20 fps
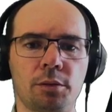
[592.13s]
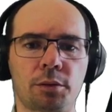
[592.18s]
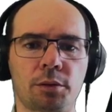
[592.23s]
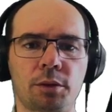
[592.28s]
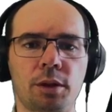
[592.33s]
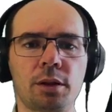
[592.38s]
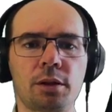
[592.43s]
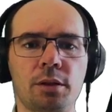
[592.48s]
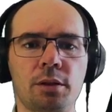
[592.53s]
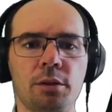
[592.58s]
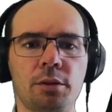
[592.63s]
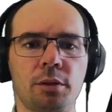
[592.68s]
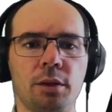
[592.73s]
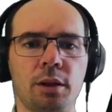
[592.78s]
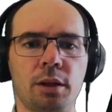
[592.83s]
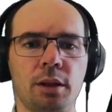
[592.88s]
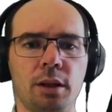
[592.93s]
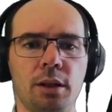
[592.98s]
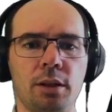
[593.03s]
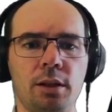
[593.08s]
rests on
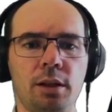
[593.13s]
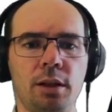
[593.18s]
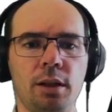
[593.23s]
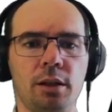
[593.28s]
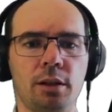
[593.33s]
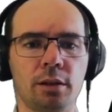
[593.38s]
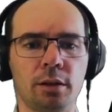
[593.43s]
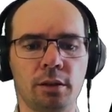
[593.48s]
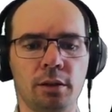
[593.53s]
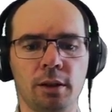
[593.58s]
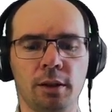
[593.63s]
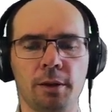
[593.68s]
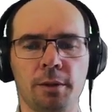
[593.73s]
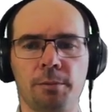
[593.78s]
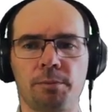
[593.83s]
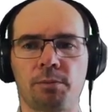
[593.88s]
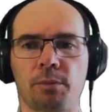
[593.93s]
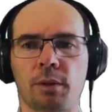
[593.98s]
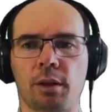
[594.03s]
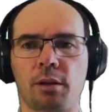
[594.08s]
the idea
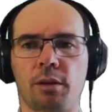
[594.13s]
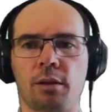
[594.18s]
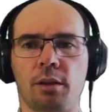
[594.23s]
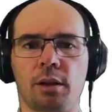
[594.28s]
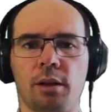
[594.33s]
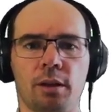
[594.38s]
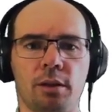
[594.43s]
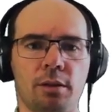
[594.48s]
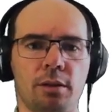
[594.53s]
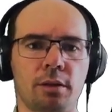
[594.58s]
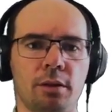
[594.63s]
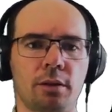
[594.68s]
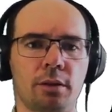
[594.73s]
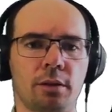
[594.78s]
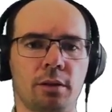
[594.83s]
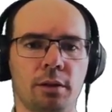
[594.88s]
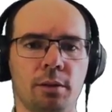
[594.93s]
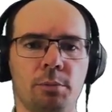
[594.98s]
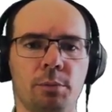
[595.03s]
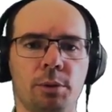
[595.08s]
that
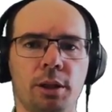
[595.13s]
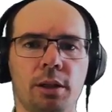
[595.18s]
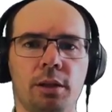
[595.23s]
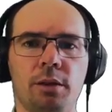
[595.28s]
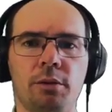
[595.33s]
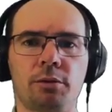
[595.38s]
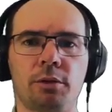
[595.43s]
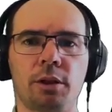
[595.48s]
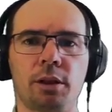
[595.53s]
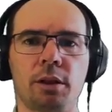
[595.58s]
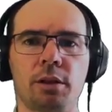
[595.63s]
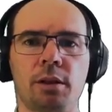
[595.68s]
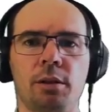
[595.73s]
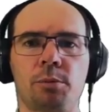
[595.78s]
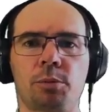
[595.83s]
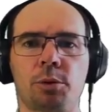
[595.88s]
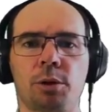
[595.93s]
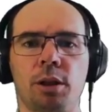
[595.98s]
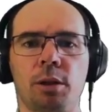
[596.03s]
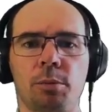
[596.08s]
by dividing
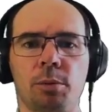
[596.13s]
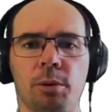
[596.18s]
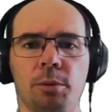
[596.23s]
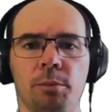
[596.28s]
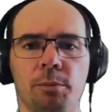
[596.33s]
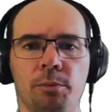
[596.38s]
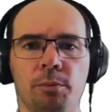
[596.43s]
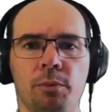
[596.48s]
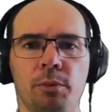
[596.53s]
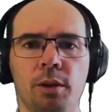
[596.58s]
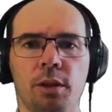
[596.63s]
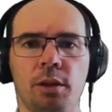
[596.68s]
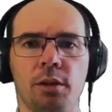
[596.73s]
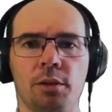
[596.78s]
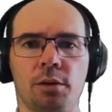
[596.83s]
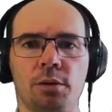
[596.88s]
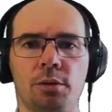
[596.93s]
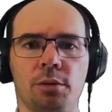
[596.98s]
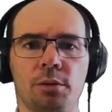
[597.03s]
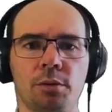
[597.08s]
problem
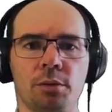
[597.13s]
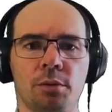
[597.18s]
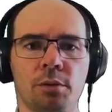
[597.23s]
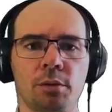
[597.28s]
into